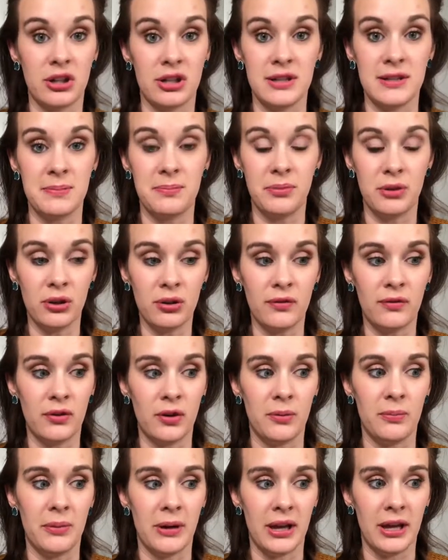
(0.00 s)
It's
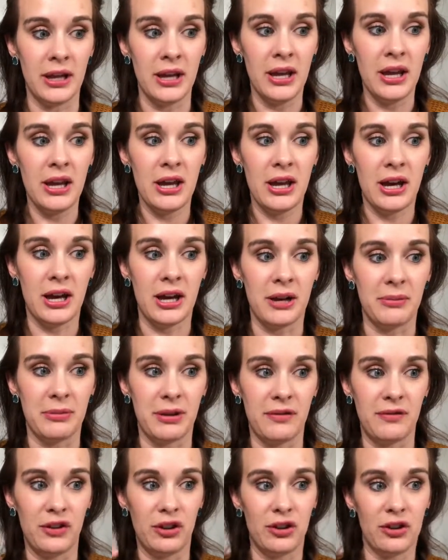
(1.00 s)
beautiful, but
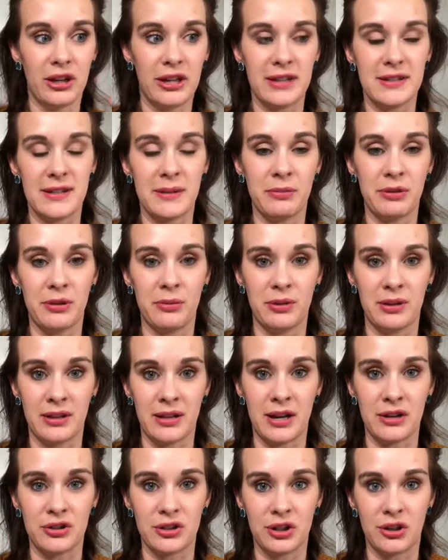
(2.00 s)
if you look at somebody with
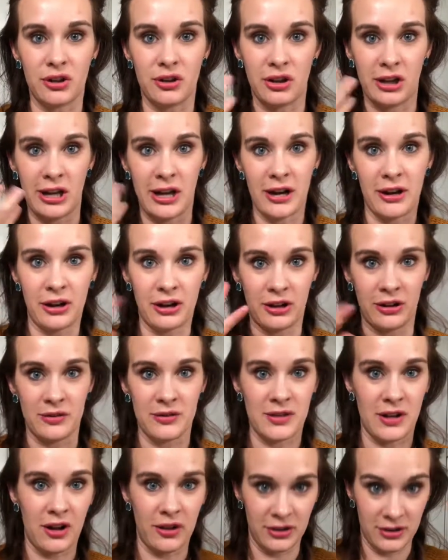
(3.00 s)
naturally curly hair, it
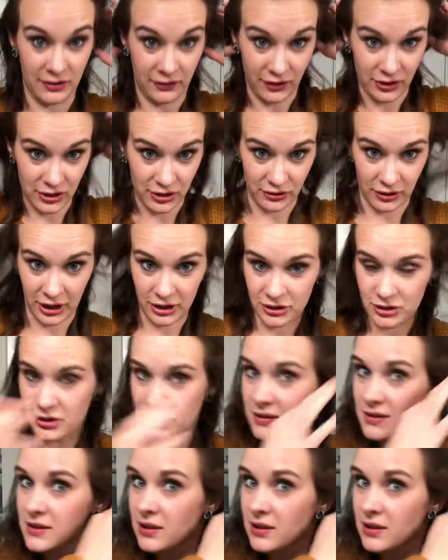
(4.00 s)
goes all different directions.